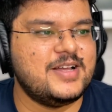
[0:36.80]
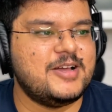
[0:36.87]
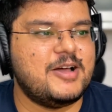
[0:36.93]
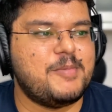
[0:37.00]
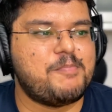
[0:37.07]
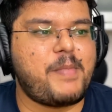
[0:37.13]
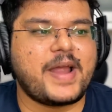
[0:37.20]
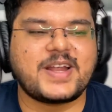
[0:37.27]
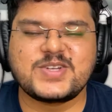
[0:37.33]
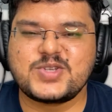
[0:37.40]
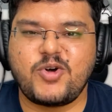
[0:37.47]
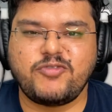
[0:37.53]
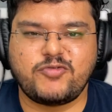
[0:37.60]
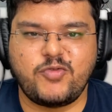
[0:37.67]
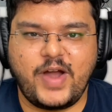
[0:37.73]

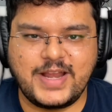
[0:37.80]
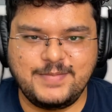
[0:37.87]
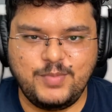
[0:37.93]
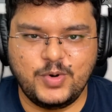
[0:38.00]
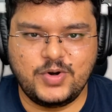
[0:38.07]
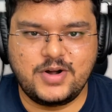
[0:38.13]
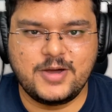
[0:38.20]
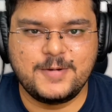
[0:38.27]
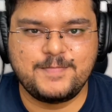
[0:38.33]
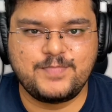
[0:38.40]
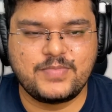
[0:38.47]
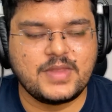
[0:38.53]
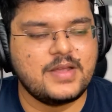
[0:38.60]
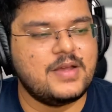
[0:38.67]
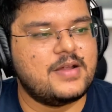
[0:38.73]
Microsoft Whiteboard.
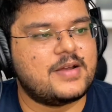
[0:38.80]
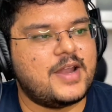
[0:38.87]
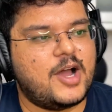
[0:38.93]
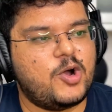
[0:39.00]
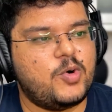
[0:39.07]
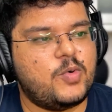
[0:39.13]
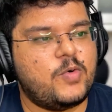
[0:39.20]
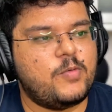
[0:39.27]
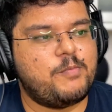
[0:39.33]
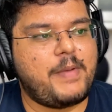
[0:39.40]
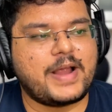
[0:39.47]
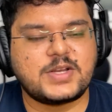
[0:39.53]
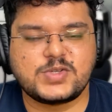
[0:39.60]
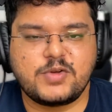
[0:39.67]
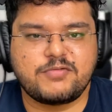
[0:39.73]
Now,
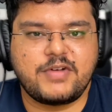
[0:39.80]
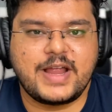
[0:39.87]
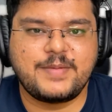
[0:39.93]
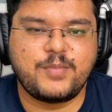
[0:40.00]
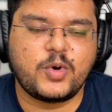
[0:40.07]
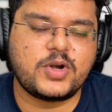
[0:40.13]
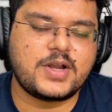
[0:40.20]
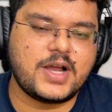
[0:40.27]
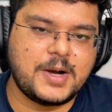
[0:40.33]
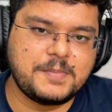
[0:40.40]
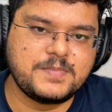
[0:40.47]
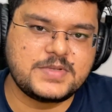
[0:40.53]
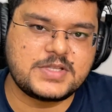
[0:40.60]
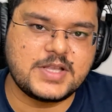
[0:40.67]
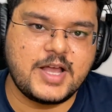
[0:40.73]
Microsoft Whiteboard
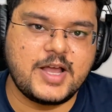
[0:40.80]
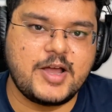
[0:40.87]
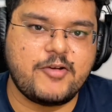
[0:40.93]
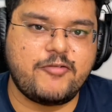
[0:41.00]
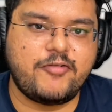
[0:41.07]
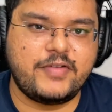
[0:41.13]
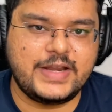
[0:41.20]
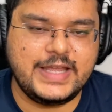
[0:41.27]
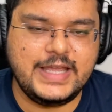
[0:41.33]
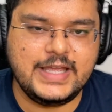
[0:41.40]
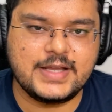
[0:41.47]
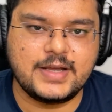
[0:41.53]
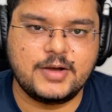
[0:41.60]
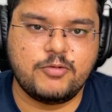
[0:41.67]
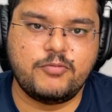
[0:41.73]
comes
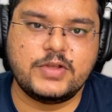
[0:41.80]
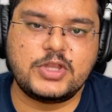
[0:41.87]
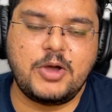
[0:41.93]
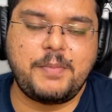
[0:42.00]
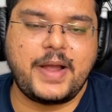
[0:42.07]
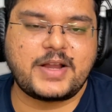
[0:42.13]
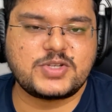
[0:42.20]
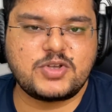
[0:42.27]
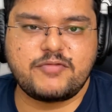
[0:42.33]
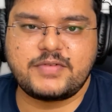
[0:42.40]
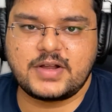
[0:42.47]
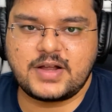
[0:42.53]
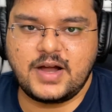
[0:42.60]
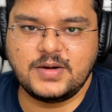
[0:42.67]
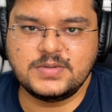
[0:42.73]
free with your Microsoft
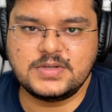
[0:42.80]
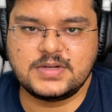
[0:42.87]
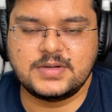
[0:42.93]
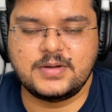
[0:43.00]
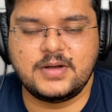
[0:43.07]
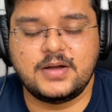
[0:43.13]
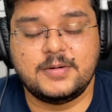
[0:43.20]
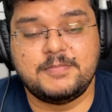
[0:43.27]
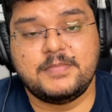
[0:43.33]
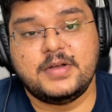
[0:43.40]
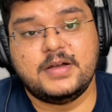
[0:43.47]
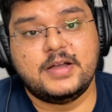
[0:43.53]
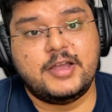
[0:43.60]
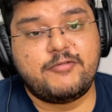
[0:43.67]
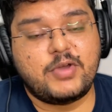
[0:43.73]
account.
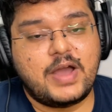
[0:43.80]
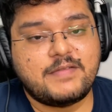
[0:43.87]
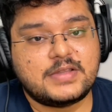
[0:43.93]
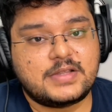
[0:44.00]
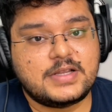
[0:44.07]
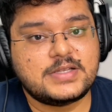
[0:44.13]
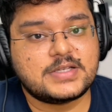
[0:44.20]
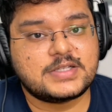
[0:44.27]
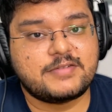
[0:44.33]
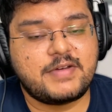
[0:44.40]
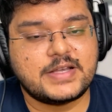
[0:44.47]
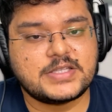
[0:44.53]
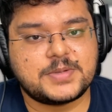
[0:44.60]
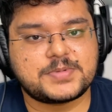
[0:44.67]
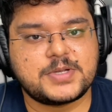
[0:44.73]
If you have a
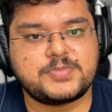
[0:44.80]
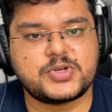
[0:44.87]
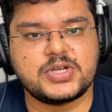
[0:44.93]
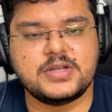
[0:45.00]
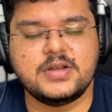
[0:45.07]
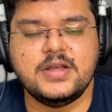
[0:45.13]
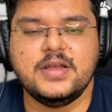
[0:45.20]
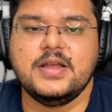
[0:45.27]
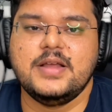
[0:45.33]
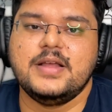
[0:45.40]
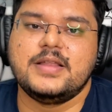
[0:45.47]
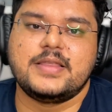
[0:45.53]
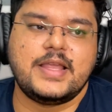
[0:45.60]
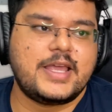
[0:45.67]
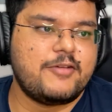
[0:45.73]
365 subscription,
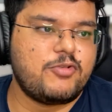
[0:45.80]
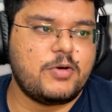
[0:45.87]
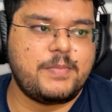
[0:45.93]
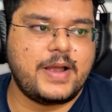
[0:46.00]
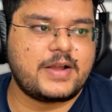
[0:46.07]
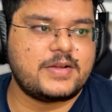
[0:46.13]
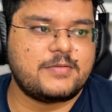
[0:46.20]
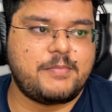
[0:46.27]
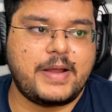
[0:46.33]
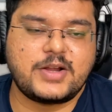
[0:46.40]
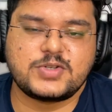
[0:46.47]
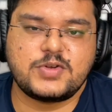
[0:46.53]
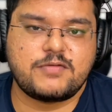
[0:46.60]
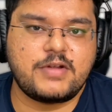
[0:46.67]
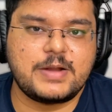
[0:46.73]
they give you a
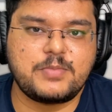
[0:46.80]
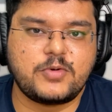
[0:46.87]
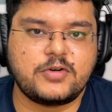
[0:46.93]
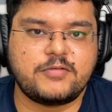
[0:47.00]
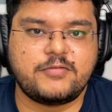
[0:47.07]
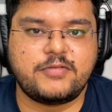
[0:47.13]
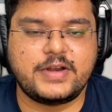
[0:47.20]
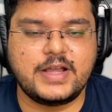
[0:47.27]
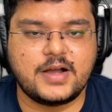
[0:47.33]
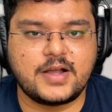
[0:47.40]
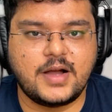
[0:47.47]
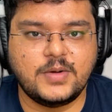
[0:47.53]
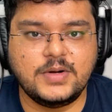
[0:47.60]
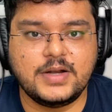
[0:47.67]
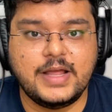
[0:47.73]
Microsoft Whiteboard free
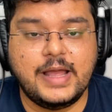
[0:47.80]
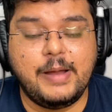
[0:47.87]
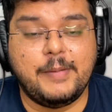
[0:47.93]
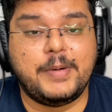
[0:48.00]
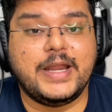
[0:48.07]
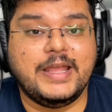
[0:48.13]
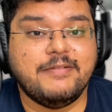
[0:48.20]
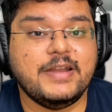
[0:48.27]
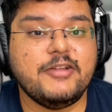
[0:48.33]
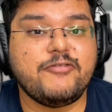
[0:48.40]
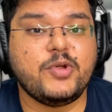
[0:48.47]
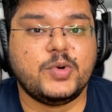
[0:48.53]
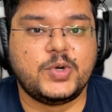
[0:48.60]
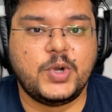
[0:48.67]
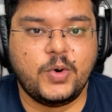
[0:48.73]
account. But even if
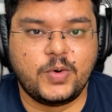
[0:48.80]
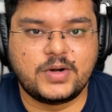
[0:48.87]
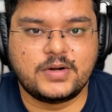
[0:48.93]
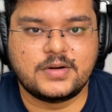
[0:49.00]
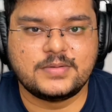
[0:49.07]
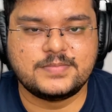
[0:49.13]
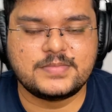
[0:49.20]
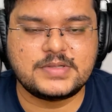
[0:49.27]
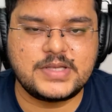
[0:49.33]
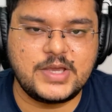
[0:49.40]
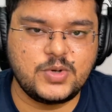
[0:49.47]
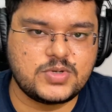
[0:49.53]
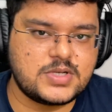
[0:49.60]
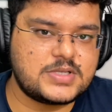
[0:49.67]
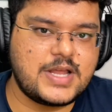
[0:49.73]
you don't, say
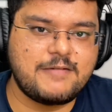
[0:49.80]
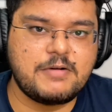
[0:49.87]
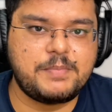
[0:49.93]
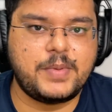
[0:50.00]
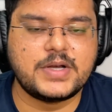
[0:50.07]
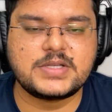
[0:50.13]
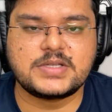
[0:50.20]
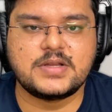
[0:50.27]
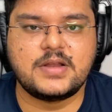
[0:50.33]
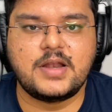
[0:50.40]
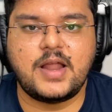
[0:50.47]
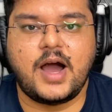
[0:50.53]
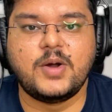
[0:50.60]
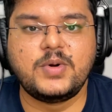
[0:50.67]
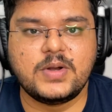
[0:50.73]
you just have a
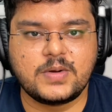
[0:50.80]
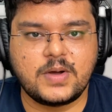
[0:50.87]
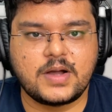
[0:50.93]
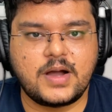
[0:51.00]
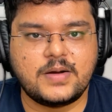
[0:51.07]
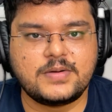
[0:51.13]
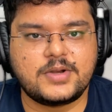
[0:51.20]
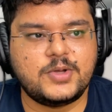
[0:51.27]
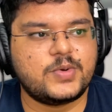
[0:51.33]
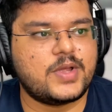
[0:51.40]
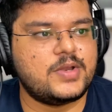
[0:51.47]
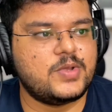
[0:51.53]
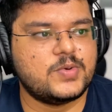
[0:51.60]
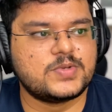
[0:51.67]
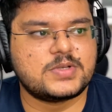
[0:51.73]
personal Outlook account, you
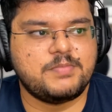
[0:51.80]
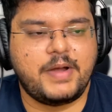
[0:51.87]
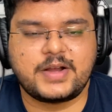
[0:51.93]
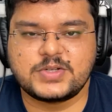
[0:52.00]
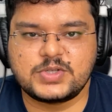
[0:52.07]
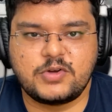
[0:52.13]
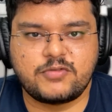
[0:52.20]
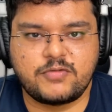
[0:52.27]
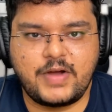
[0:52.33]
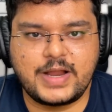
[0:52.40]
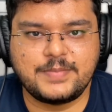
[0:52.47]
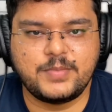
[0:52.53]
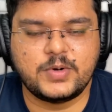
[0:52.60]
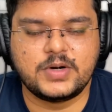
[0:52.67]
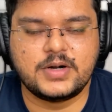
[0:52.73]
can use Microsoft
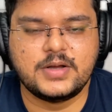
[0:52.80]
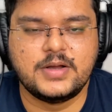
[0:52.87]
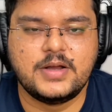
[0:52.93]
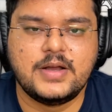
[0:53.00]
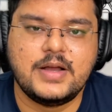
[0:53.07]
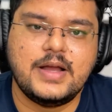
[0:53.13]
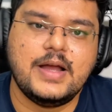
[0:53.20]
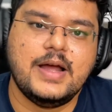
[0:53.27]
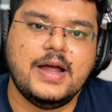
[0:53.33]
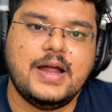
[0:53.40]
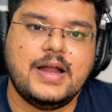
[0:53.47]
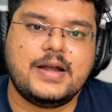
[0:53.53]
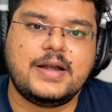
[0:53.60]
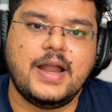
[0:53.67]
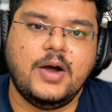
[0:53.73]
Whiteboard.
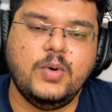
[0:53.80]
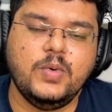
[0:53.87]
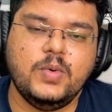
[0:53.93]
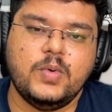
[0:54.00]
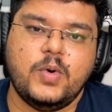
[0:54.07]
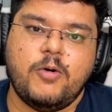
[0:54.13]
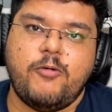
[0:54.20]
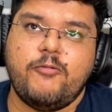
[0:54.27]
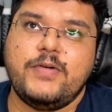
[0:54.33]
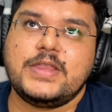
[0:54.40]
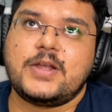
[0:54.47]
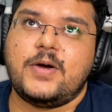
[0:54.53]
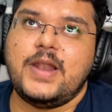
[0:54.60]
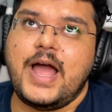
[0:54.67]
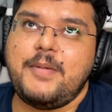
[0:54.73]
Now,
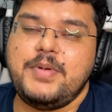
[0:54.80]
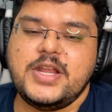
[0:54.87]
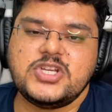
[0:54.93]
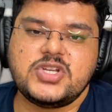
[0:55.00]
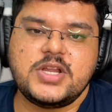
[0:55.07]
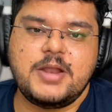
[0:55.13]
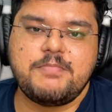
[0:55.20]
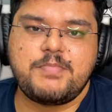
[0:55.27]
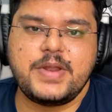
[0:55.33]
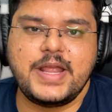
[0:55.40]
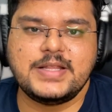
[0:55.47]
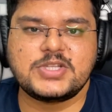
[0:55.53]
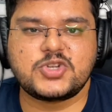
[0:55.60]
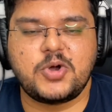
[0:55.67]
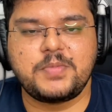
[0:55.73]
with collaboration and
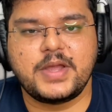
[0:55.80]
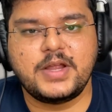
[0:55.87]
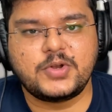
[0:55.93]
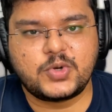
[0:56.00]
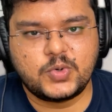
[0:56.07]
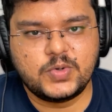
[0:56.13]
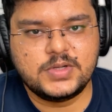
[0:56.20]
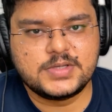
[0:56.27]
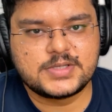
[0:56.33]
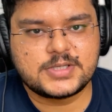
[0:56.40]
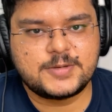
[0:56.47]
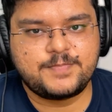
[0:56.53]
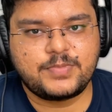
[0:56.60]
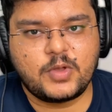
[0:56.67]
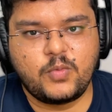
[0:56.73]
brainstorming
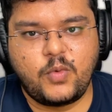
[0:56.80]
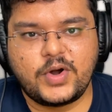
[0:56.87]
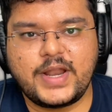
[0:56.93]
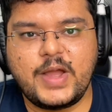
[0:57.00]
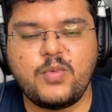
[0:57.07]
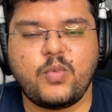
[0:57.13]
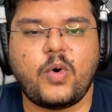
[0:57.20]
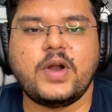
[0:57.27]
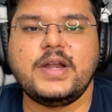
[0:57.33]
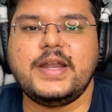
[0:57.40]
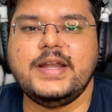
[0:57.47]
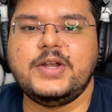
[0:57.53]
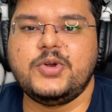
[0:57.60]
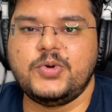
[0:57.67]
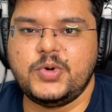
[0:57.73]
tools, what I want
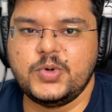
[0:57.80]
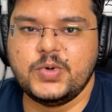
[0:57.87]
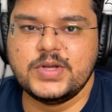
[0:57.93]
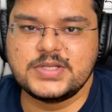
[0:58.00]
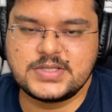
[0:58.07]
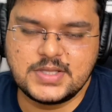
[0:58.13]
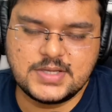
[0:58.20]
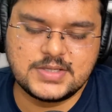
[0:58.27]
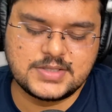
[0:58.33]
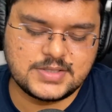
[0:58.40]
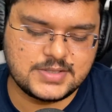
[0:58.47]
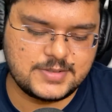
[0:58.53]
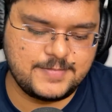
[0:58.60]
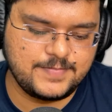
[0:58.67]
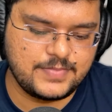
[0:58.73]
it to do is
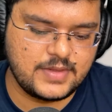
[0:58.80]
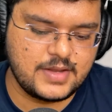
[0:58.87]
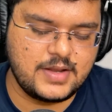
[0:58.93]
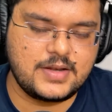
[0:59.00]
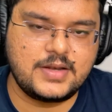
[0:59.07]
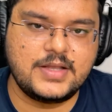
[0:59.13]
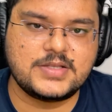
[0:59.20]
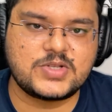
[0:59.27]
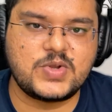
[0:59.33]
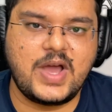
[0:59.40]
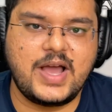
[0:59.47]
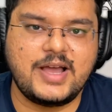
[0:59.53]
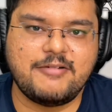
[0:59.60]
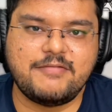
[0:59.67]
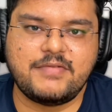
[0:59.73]
this. It needs to
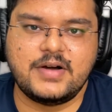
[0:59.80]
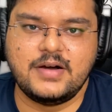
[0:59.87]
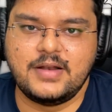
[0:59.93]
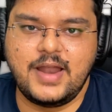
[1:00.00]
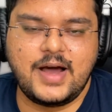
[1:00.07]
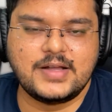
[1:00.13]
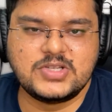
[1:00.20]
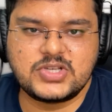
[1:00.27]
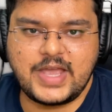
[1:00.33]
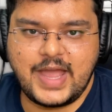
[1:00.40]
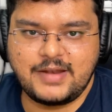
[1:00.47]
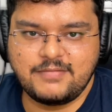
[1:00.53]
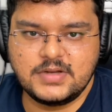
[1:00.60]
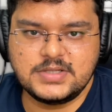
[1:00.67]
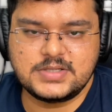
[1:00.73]
have a large
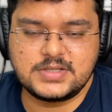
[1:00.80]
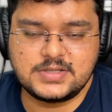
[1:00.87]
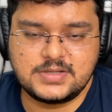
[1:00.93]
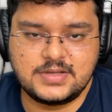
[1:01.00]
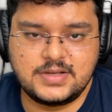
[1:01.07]
canvas.